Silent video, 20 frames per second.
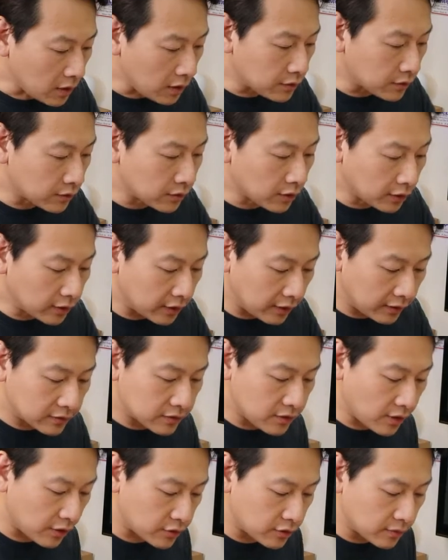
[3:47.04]
So you got your
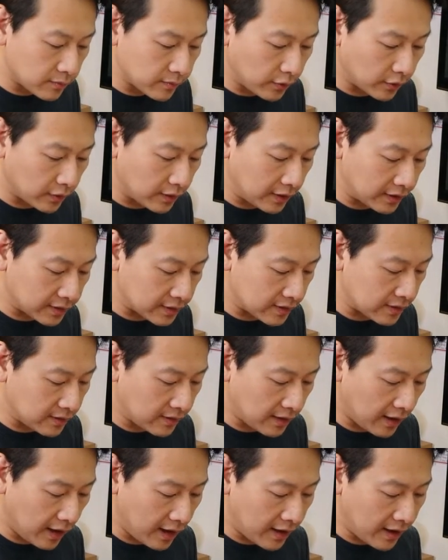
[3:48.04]
instruction booklet.
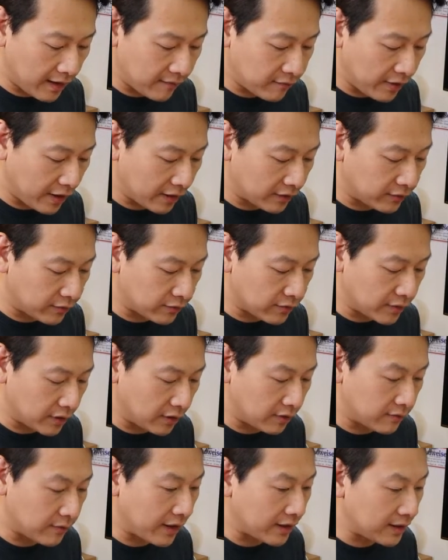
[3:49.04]
I have read through it
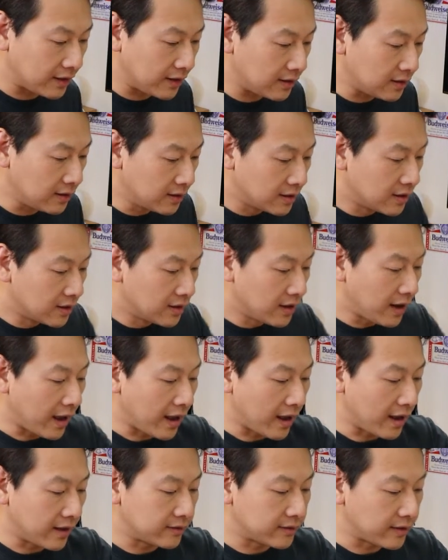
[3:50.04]
already,
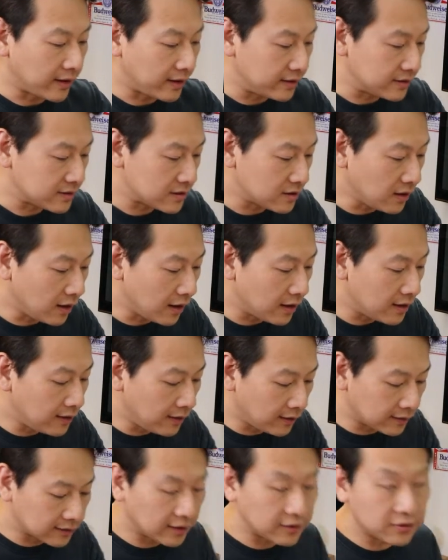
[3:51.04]
and there is not a
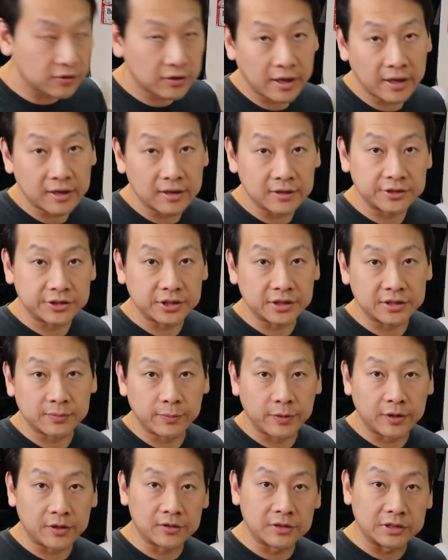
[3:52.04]
lot that you can
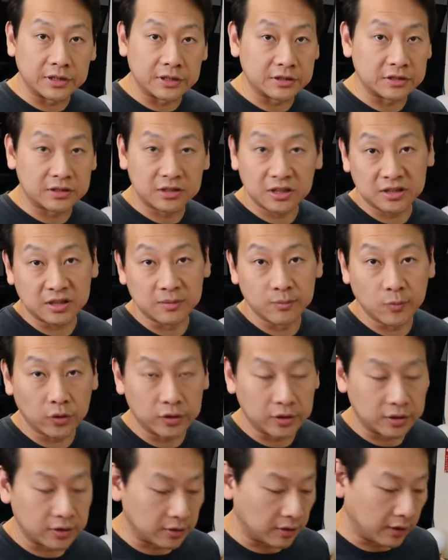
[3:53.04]
adjust because it's just a
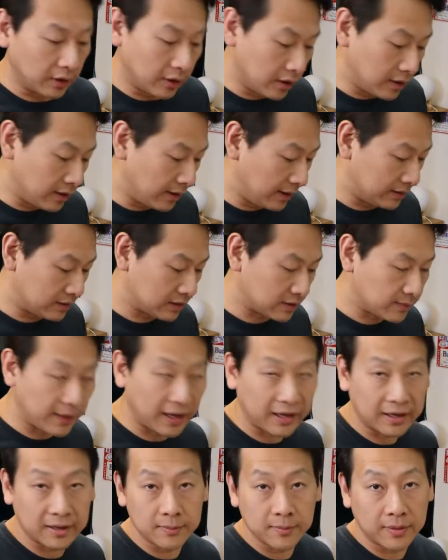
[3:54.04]
monitor. You just
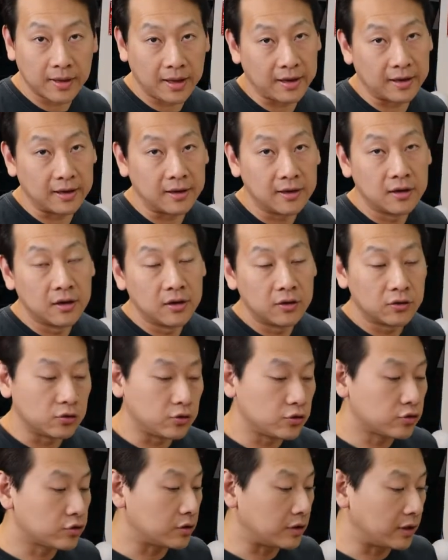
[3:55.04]
plug and play.
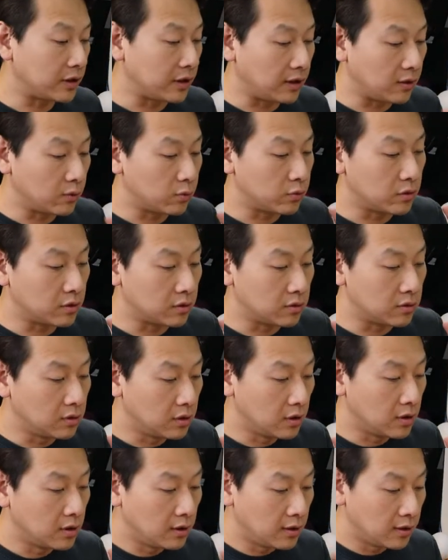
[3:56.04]
Usually it will
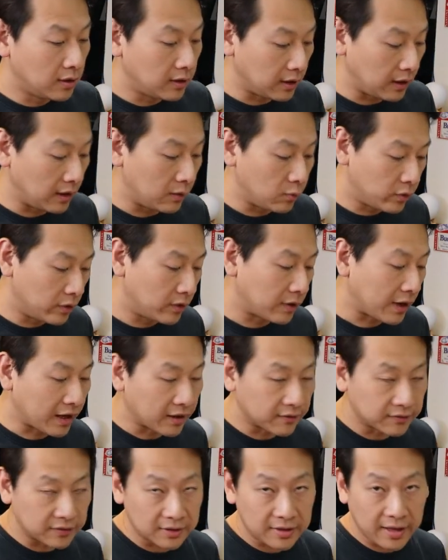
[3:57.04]
kind
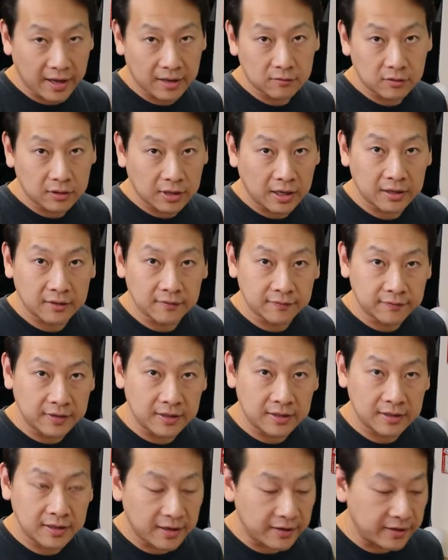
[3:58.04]
of detect what kind of
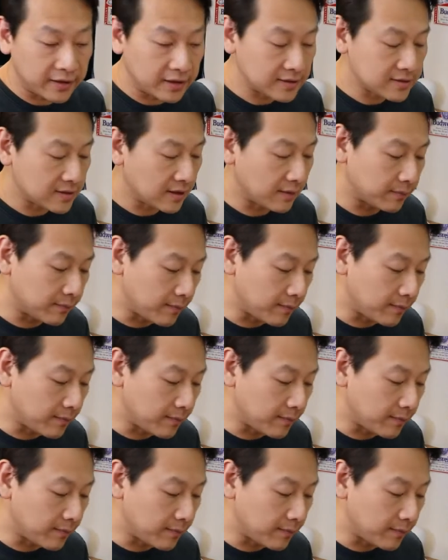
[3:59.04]
feed there is. The